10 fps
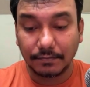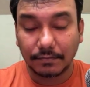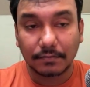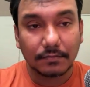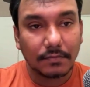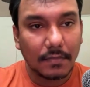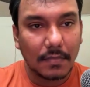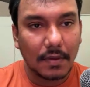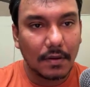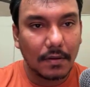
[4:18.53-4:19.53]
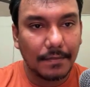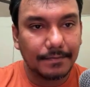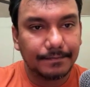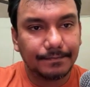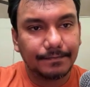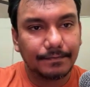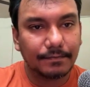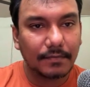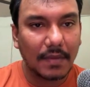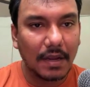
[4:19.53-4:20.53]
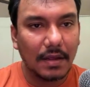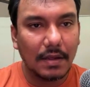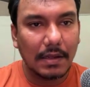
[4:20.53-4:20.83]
(no one is talking)